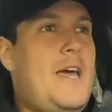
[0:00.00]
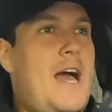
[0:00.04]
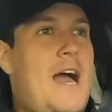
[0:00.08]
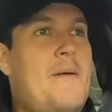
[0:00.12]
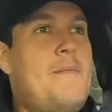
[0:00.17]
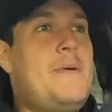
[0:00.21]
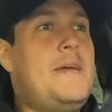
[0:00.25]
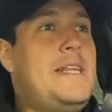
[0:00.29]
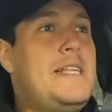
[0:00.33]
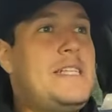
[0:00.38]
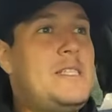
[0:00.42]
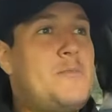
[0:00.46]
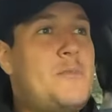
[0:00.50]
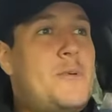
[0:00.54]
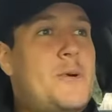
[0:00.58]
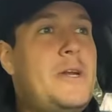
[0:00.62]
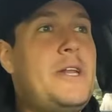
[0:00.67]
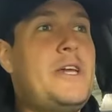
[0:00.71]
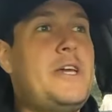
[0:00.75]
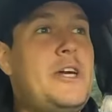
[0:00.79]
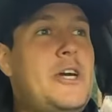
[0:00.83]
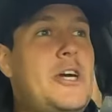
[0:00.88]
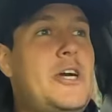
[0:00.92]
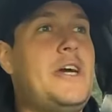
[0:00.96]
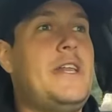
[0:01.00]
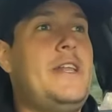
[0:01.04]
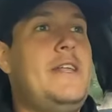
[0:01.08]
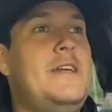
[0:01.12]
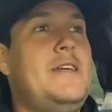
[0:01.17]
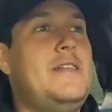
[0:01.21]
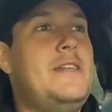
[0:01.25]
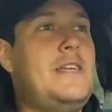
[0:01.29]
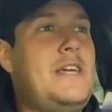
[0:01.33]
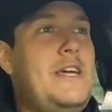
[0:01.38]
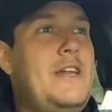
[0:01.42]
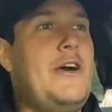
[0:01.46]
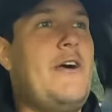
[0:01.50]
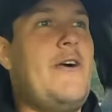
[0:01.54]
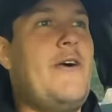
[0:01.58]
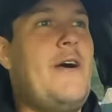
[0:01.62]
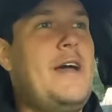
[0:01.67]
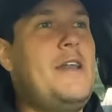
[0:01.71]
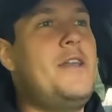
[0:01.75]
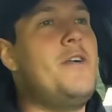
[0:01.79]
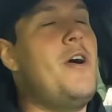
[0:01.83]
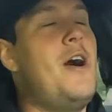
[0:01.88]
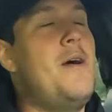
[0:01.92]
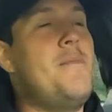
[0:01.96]
I mean, it's pretty good. You know,
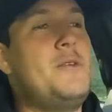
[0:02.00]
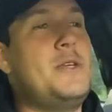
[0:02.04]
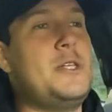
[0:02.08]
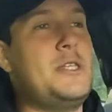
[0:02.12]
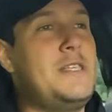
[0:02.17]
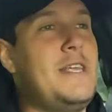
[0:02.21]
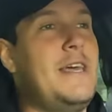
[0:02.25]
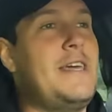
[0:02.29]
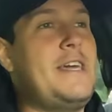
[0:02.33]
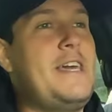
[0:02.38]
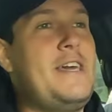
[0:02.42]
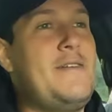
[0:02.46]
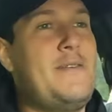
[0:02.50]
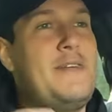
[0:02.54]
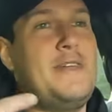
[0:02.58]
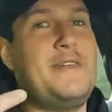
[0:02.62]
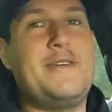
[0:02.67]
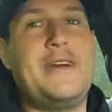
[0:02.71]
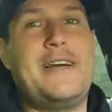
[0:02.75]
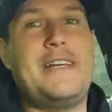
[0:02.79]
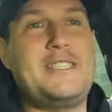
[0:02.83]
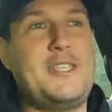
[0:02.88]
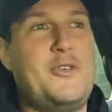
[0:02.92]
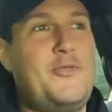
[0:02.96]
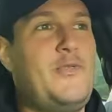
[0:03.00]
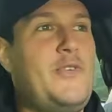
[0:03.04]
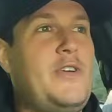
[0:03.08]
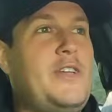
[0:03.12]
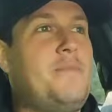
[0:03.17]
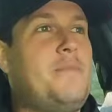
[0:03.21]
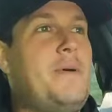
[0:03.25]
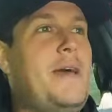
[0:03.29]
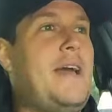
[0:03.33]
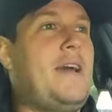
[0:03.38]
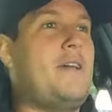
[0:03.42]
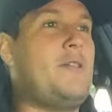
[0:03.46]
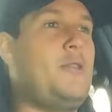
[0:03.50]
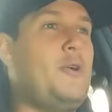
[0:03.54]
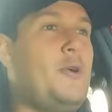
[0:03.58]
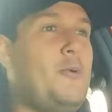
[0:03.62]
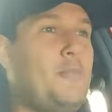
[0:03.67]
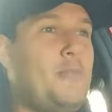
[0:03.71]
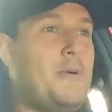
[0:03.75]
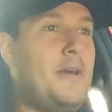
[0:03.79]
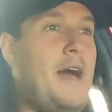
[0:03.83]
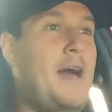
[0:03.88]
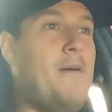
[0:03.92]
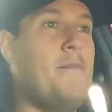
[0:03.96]
I know I'm just like giving you guys a feedback
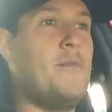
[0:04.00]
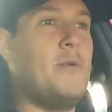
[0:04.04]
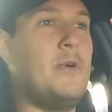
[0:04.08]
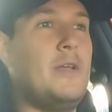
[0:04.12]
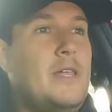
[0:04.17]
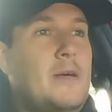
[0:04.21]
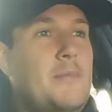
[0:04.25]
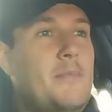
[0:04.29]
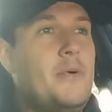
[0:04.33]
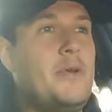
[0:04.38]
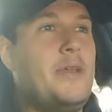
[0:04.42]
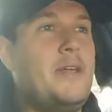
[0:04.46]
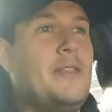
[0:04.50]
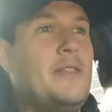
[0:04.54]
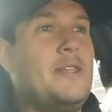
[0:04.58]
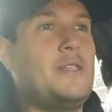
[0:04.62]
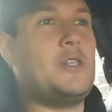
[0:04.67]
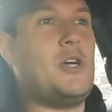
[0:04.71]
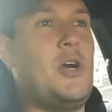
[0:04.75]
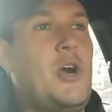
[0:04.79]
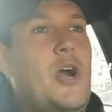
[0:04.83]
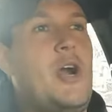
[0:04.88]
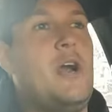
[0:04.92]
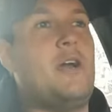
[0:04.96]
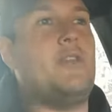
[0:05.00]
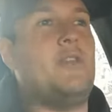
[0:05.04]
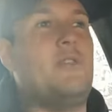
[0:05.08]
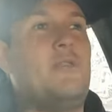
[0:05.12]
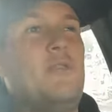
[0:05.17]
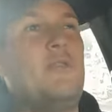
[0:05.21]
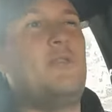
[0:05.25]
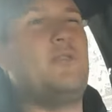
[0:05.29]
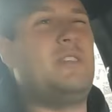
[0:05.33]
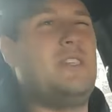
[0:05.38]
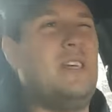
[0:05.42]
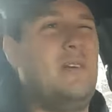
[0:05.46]
loop, but I'm really putting this car through